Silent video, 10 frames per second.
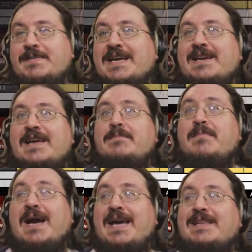that in
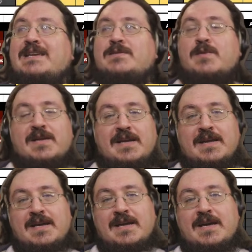mind as we'll
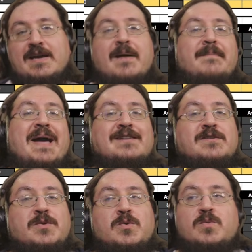come back
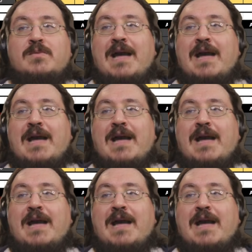to